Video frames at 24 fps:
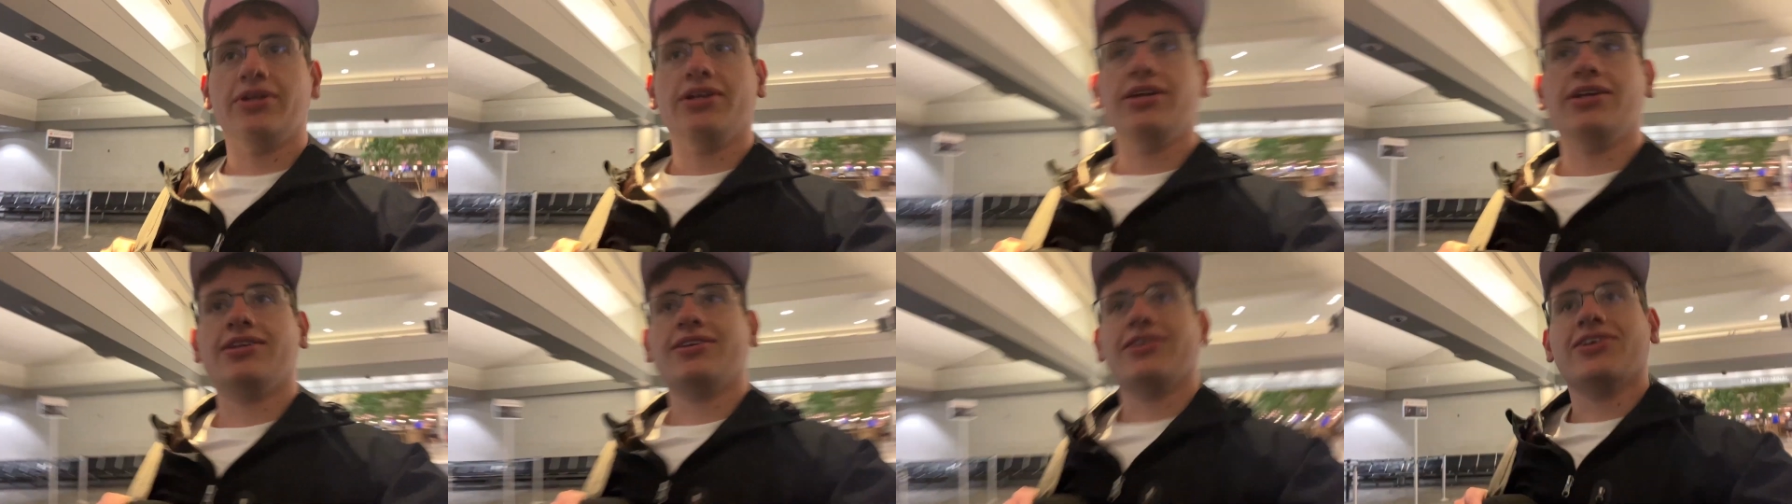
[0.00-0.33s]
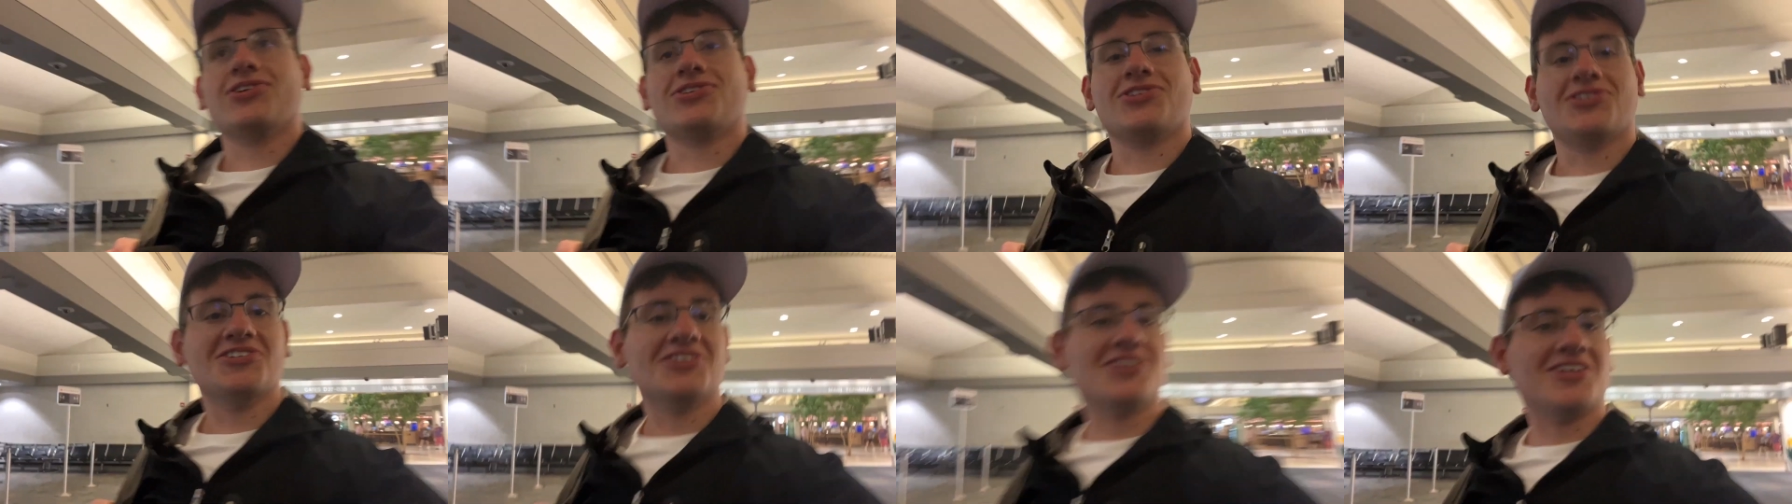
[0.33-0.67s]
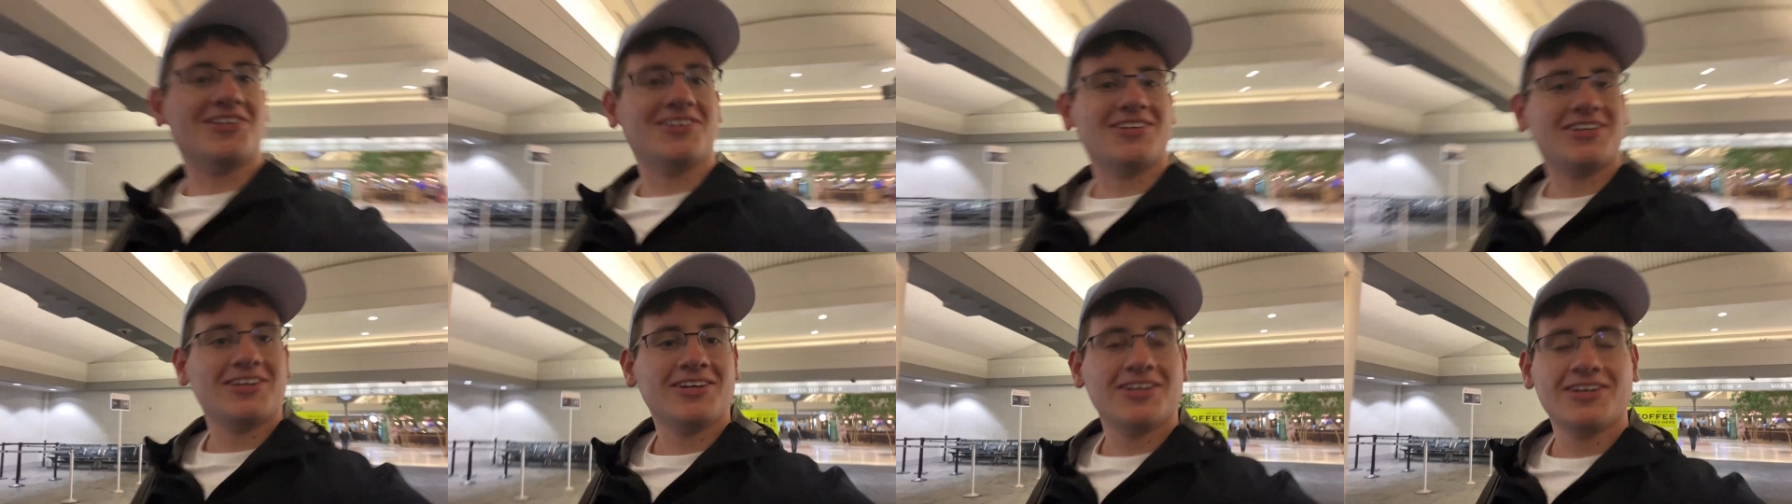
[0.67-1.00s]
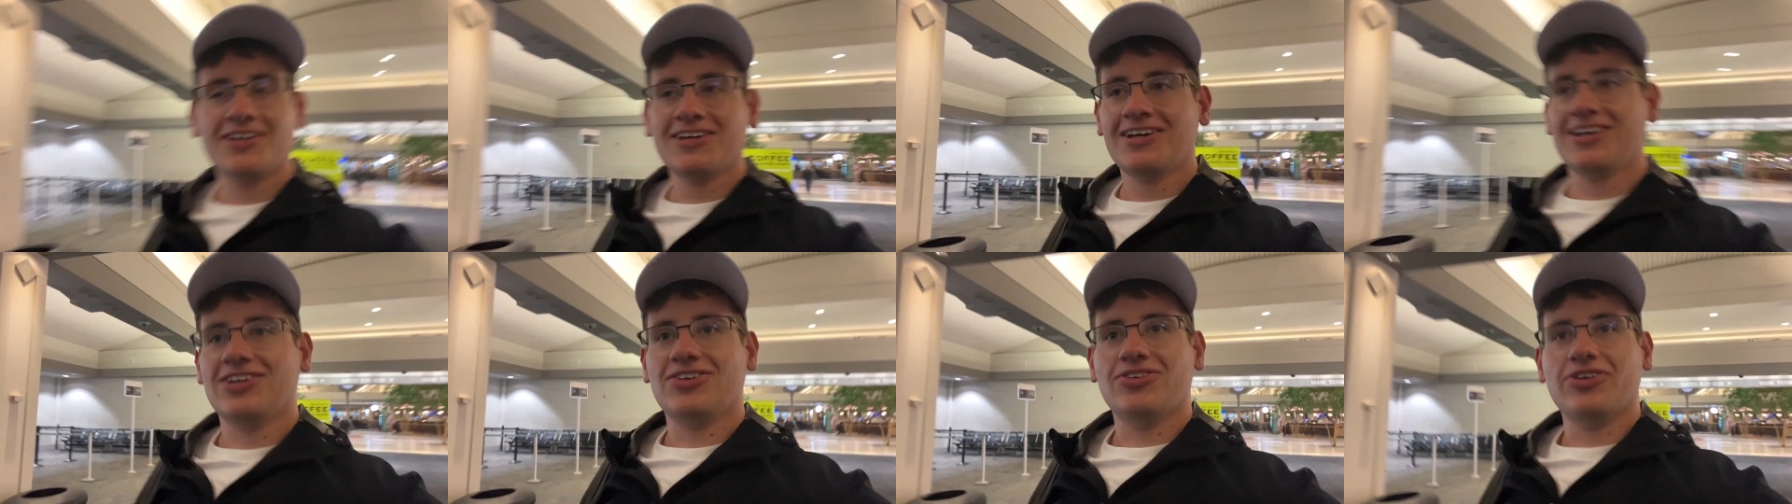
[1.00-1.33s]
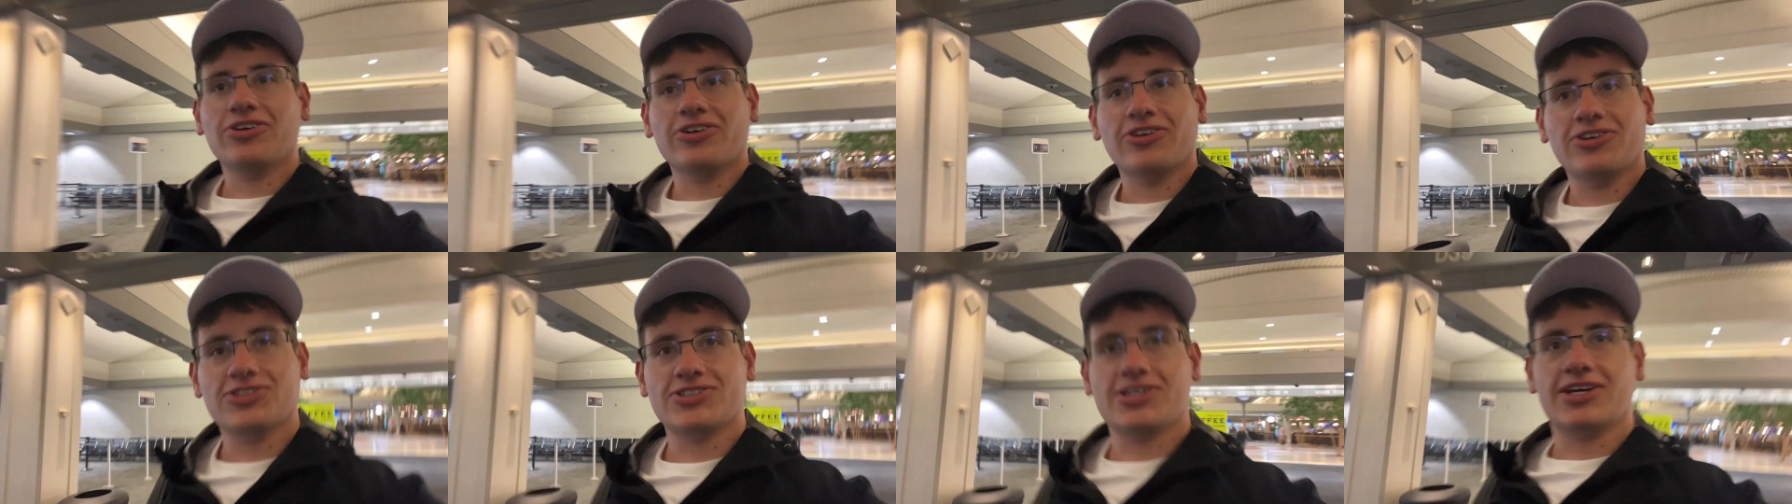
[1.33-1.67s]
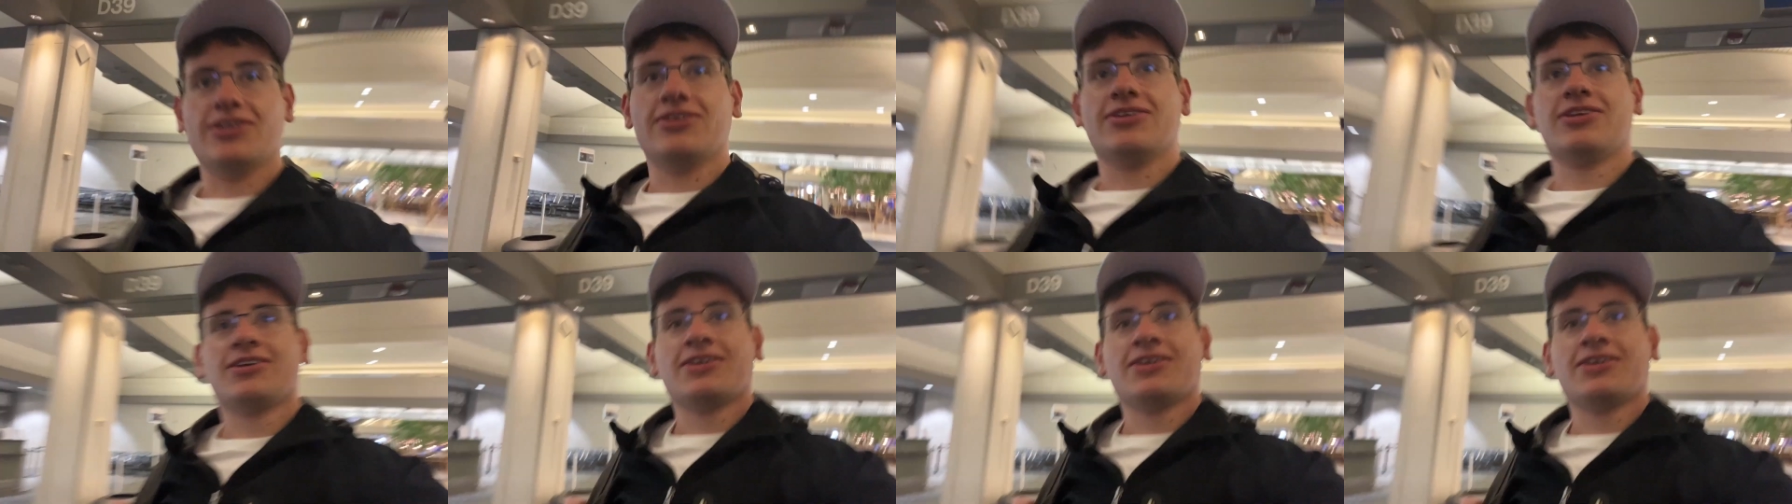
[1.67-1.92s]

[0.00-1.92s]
And This is literally insane.